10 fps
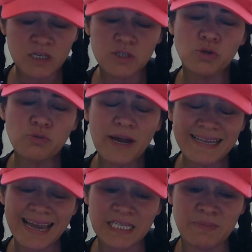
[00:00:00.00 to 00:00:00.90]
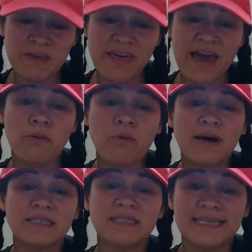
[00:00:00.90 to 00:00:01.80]
So Ryan texts me that
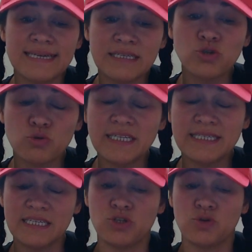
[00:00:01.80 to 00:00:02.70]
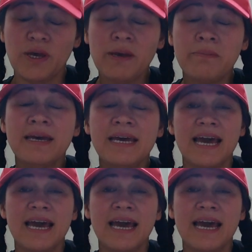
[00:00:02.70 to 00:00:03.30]
what Julie did to him,